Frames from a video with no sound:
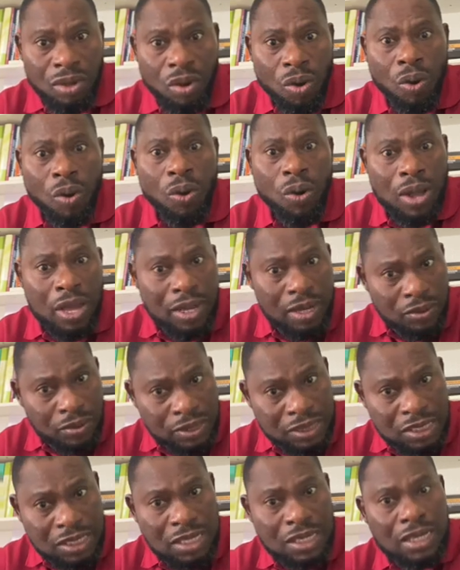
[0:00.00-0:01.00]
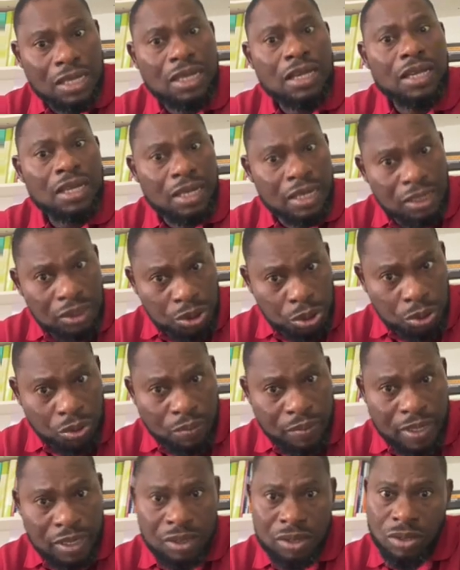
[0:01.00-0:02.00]
or equity
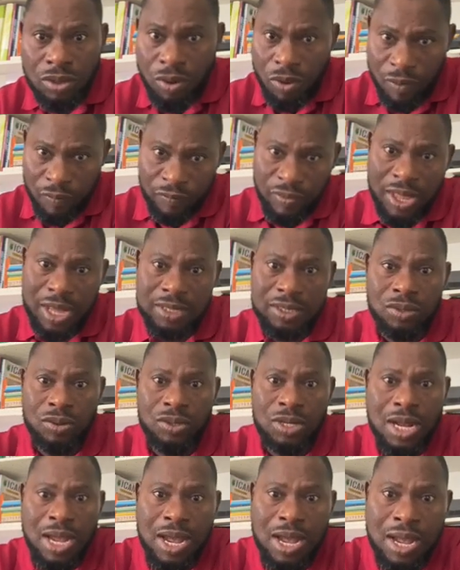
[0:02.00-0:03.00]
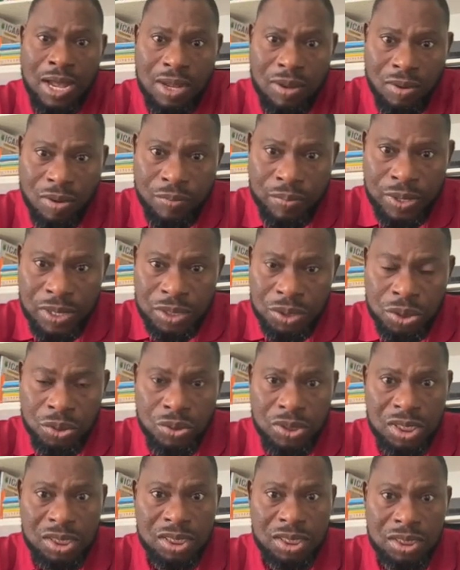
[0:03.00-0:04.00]
instrument of that other company. So
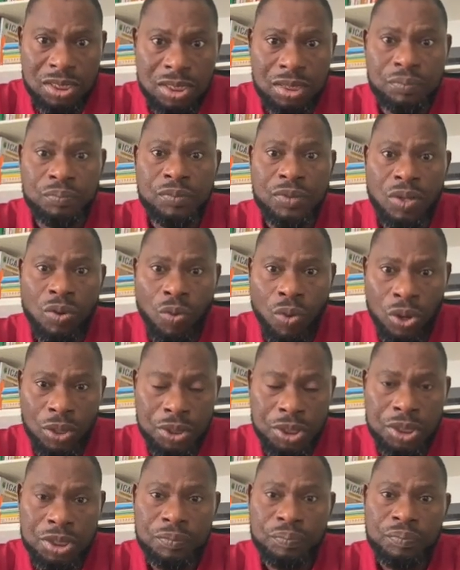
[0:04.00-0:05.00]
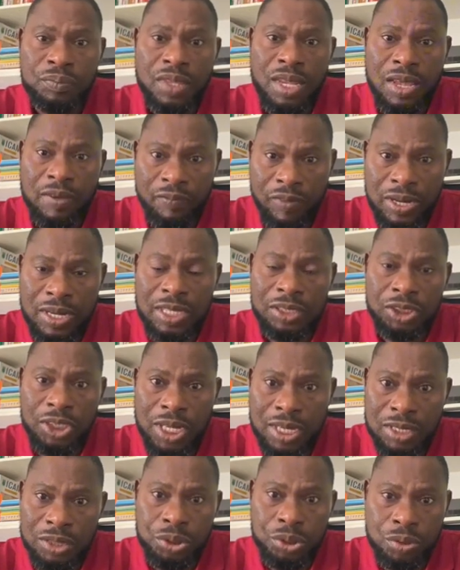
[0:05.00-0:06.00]
this is what a financial
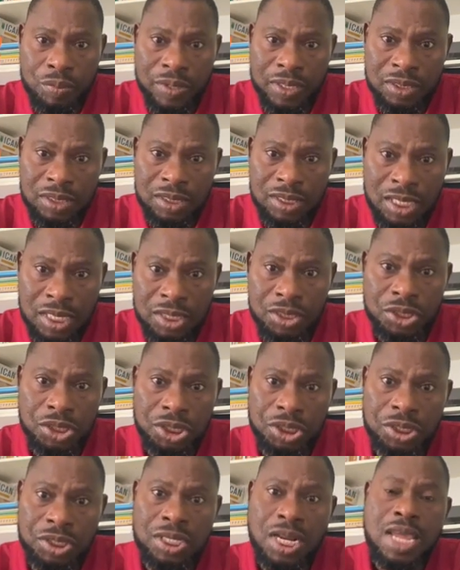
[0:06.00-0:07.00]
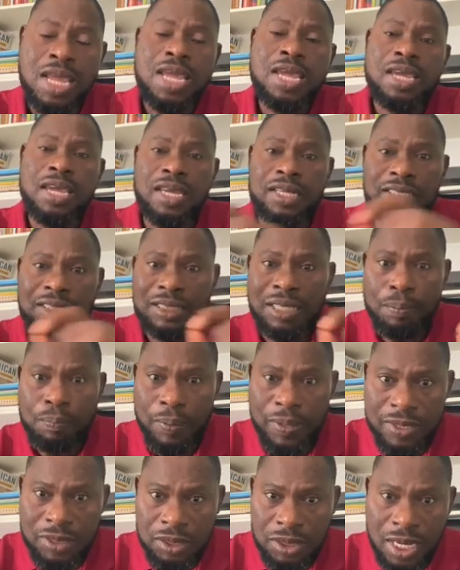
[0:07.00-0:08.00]
instrument is. It's
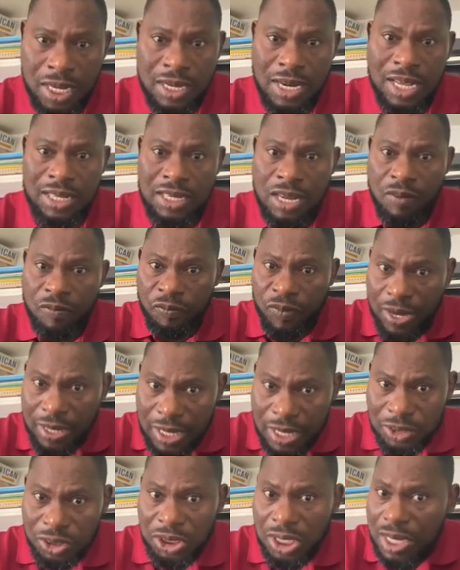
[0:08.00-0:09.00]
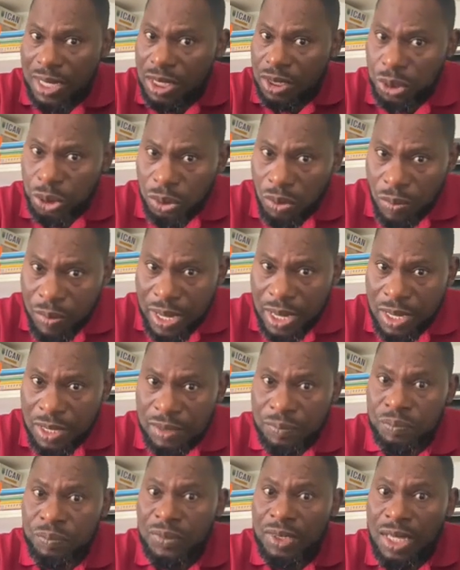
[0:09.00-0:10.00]
simply saying that a financial
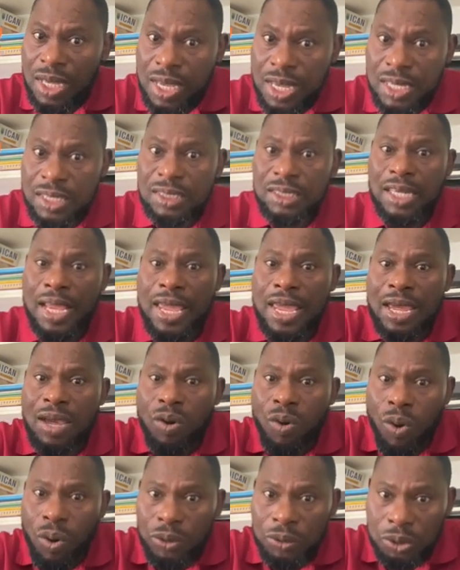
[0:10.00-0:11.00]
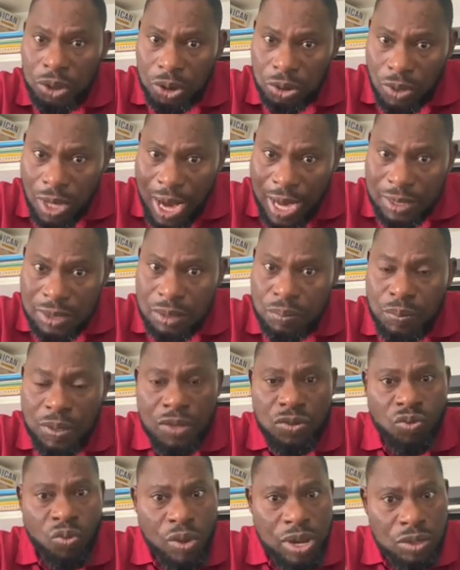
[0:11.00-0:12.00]
instrument is a contract
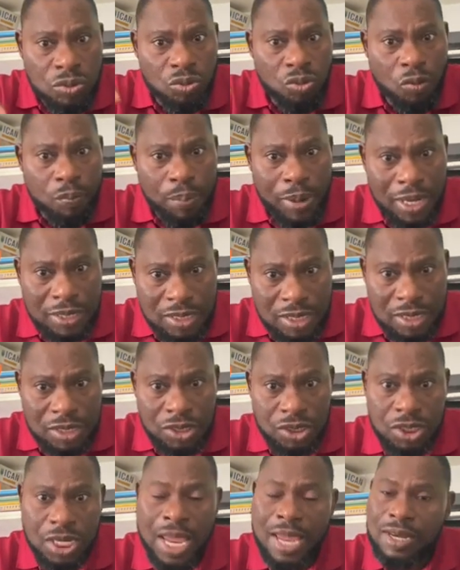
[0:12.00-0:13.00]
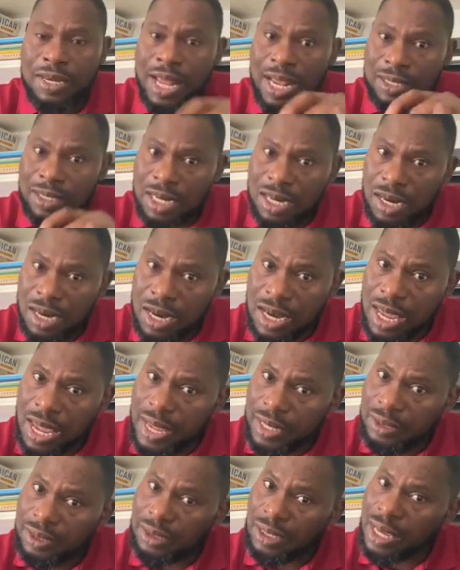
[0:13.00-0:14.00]
between two parties that
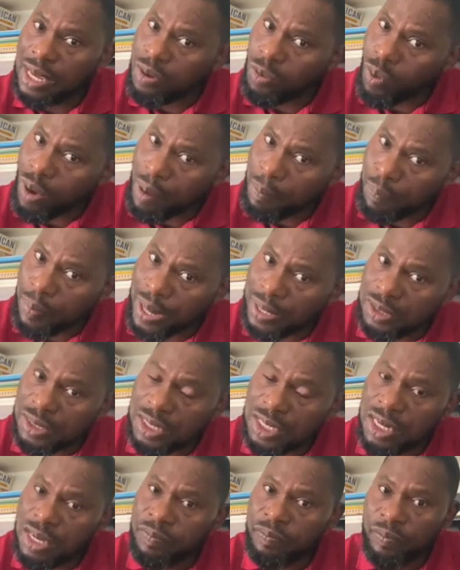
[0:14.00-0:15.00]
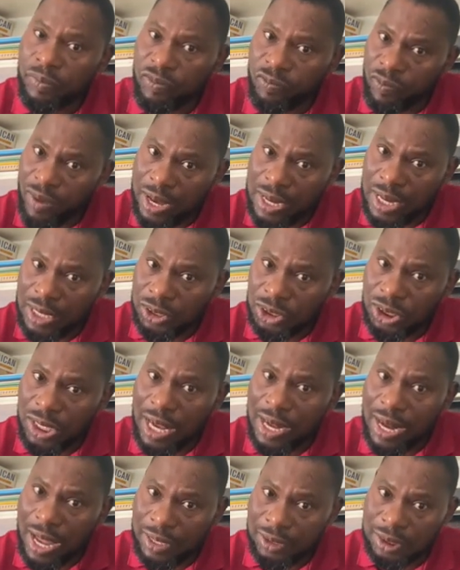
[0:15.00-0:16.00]
creates in one party
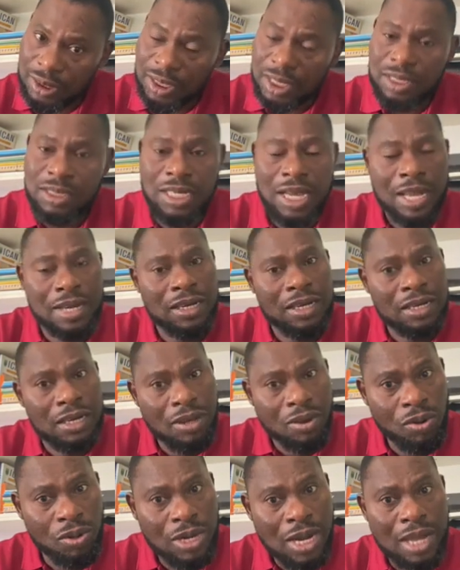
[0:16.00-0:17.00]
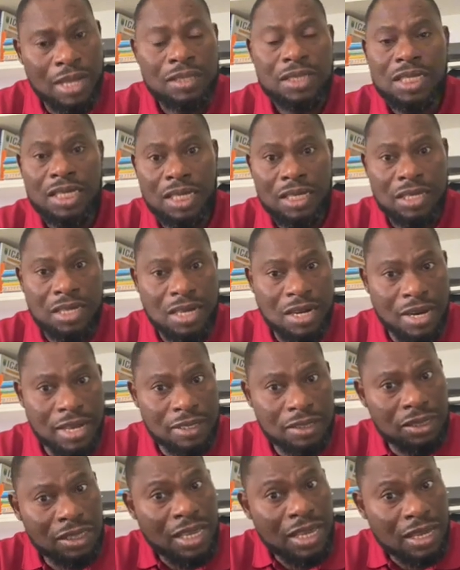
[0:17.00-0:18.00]
financial asset, and in the other, it
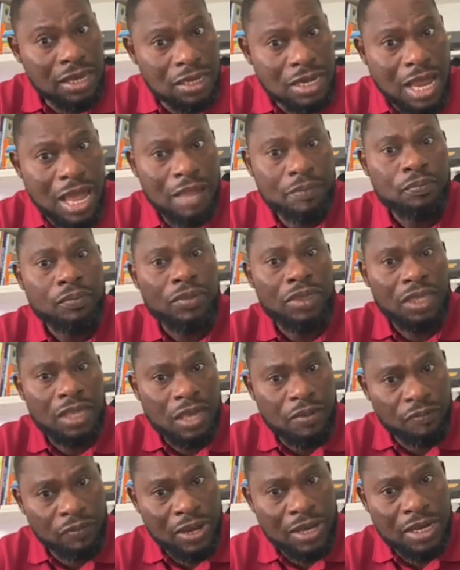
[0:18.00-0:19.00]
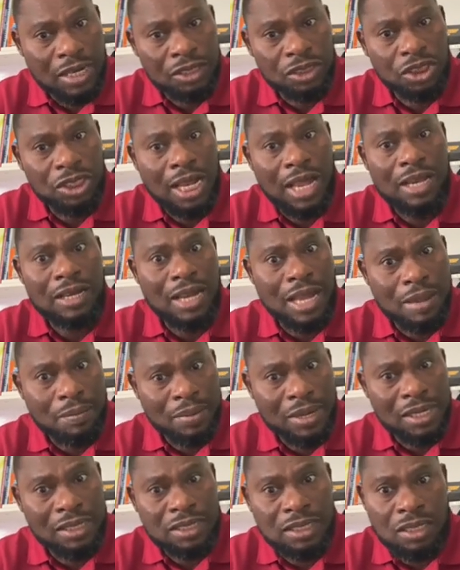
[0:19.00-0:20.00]
creates either a financial
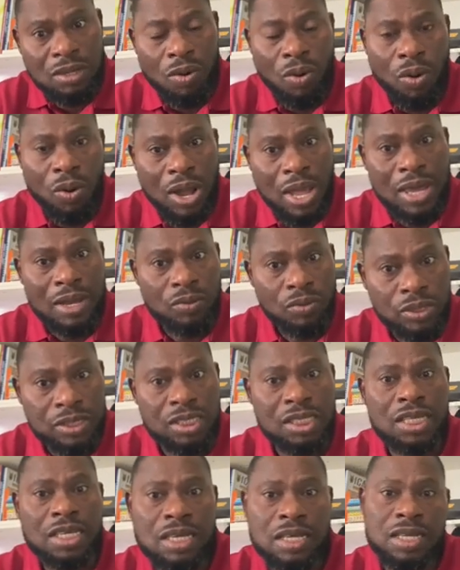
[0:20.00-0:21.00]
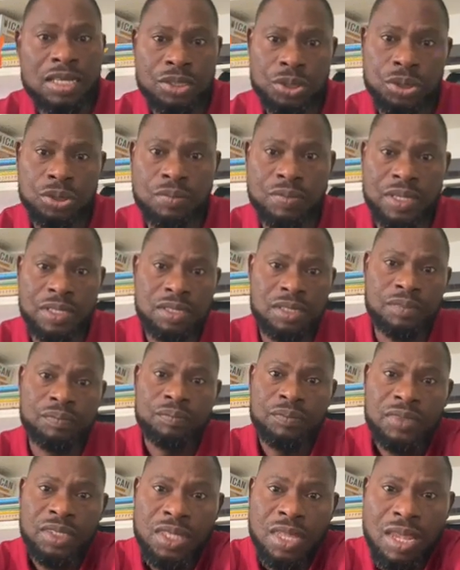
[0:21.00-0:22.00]
liability or equity instrument.
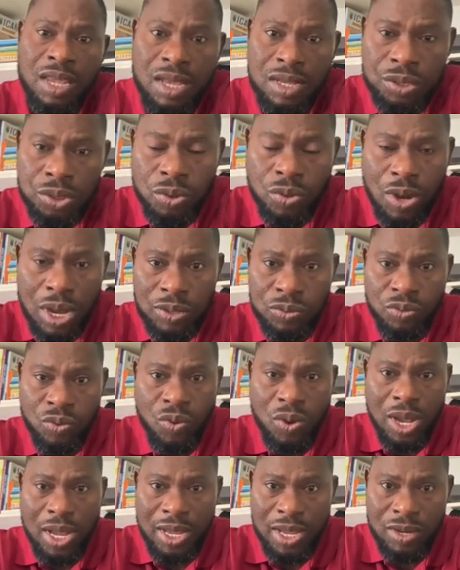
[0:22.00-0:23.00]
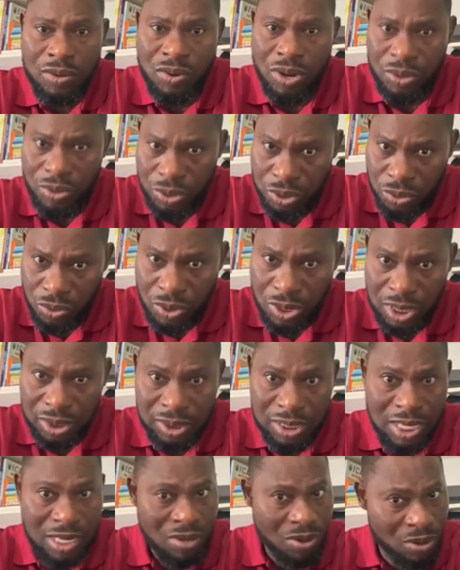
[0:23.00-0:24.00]
So as we go ahead, we're going to
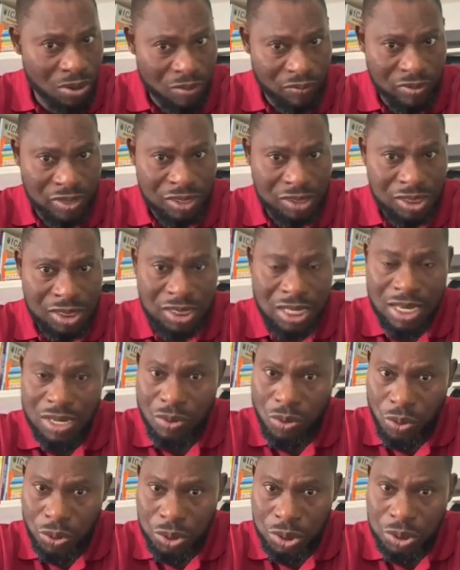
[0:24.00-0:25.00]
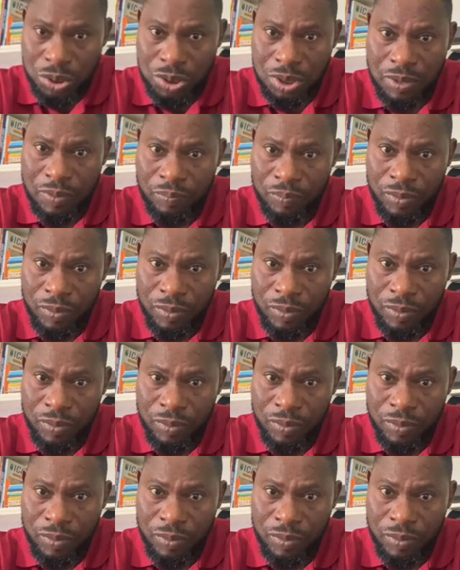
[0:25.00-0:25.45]
understand all of this. It looks